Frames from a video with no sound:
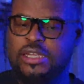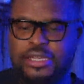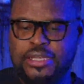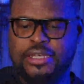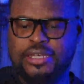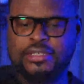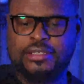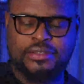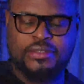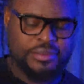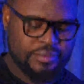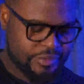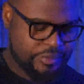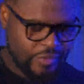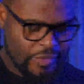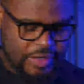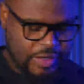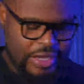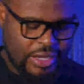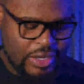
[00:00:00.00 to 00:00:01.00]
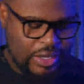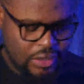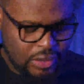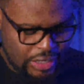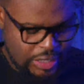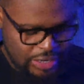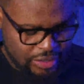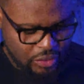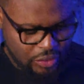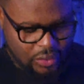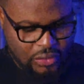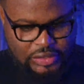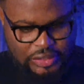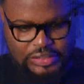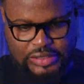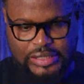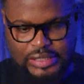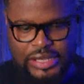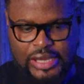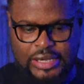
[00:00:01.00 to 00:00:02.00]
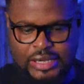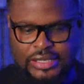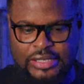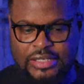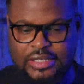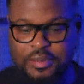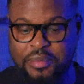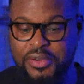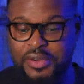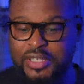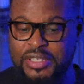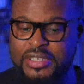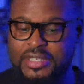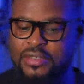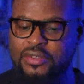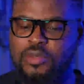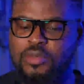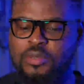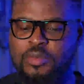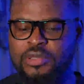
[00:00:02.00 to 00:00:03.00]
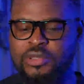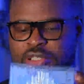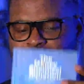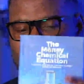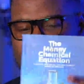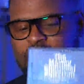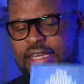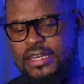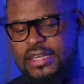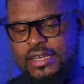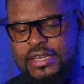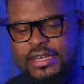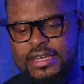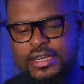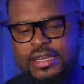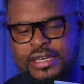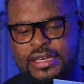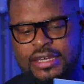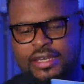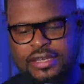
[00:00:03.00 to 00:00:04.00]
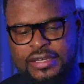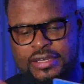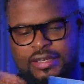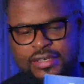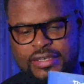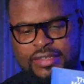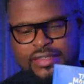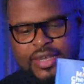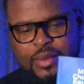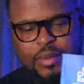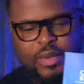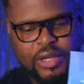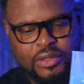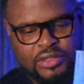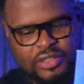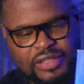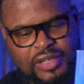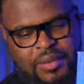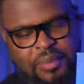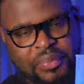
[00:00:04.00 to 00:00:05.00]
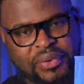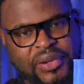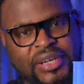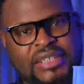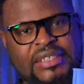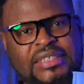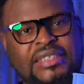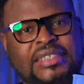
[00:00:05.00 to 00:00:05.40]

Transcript: You can get it all across and the printed copy. But today is about the